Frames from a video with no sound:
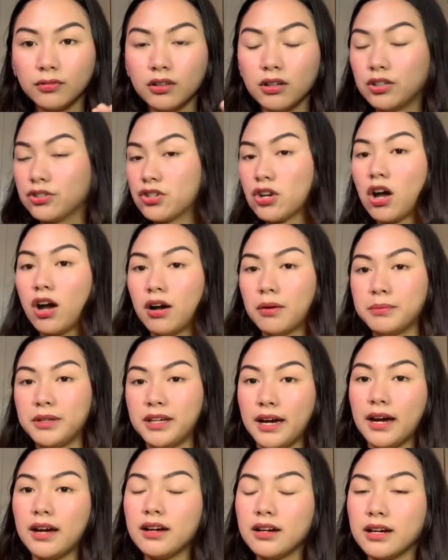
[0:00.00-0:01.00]
a job
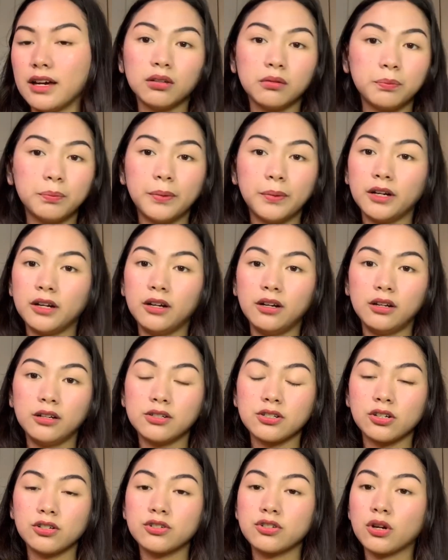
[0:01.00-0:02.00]
yet, but